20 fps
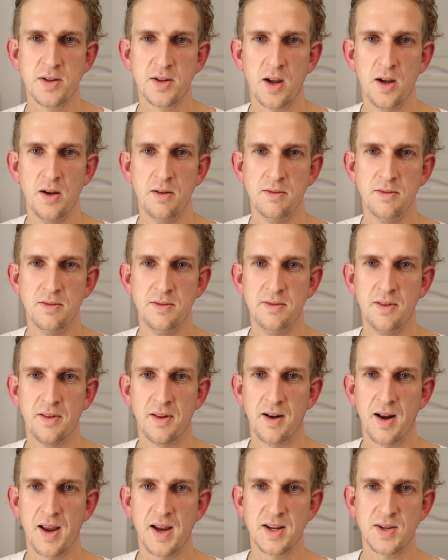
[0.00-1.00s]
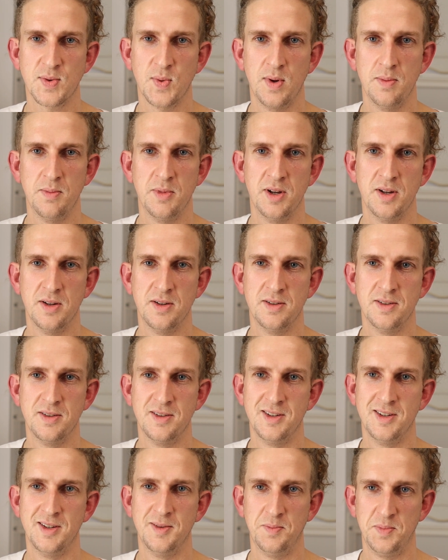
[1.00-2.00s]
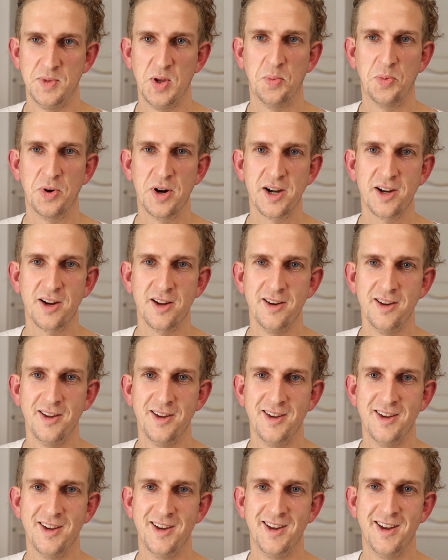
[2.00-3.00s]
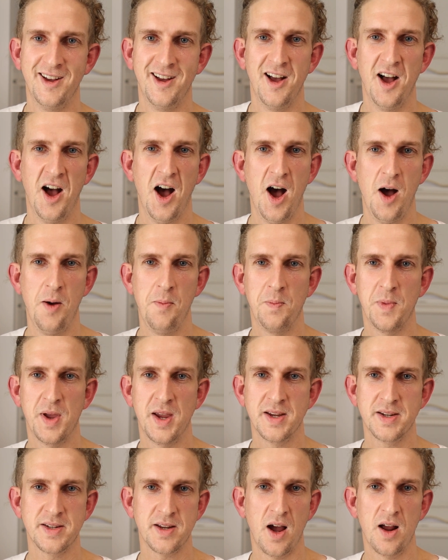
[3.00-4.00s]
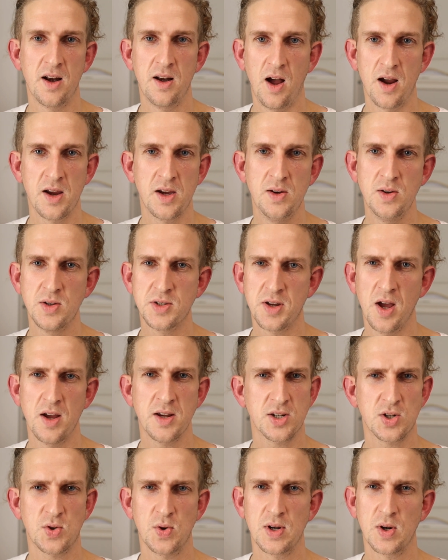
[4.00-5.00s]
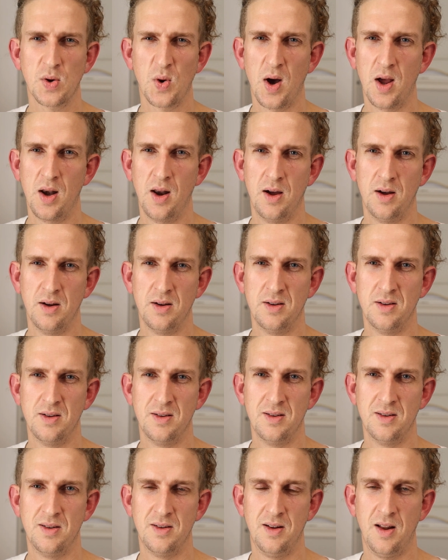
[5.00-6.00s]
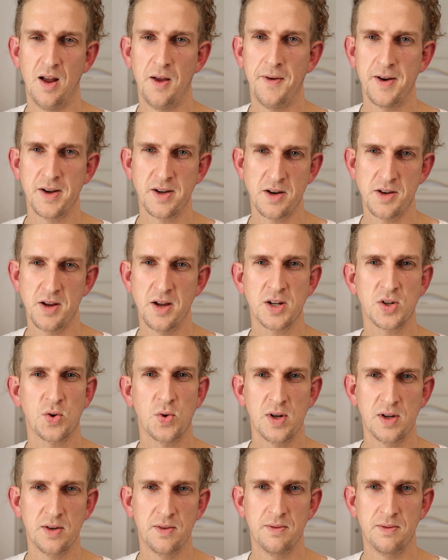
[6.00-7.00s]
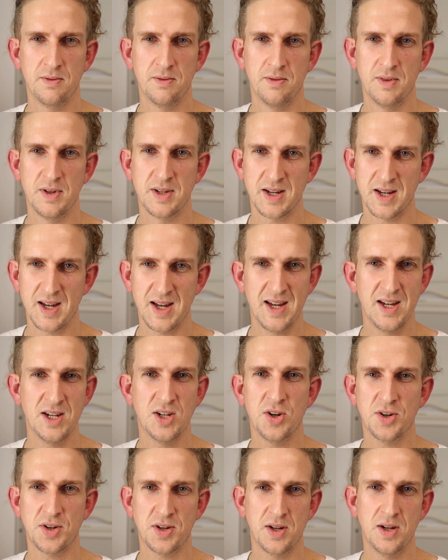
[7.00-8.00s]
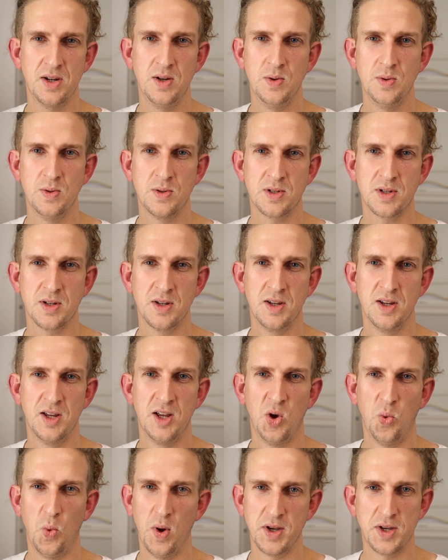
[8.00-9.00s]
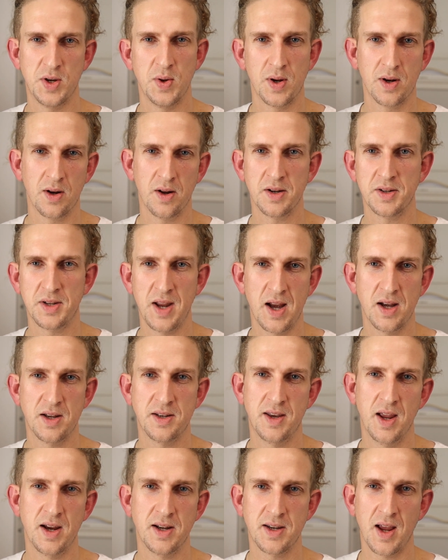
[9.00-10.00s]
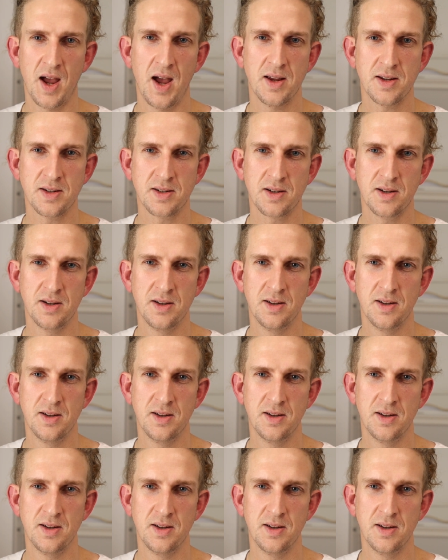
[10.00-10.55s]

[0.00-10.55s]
ago, not the latest one, but still pretty good, is I use touchscreen quite a lot. I find the touchscreen is easier to use when doing like day-to-day tasks.